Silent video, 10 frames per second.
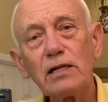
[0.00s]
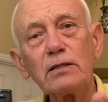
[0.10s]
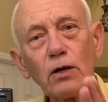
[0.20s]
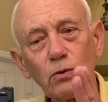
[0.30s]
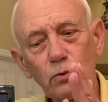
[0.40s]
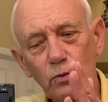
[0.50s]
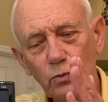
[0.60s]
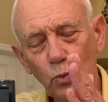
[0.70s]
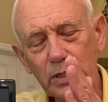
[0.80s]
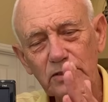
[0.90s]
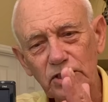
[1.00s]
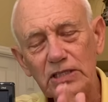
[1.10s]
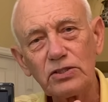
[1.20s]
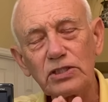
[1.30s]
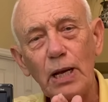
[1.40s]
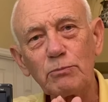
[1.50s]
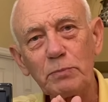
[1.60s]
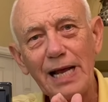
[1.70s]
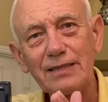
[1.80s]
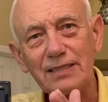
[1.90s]
or when Jesus comes
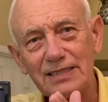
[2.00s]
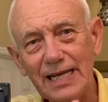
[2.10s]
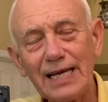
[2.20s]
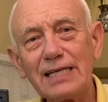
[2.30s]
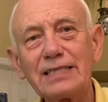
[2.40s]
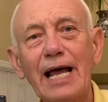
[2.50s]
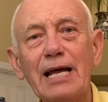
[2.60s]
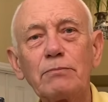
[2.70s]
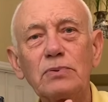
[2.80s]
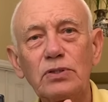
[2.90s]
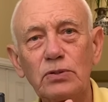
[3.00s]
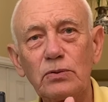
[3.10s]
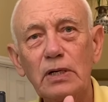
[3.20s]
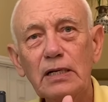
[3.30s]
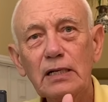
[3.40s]
back the second time to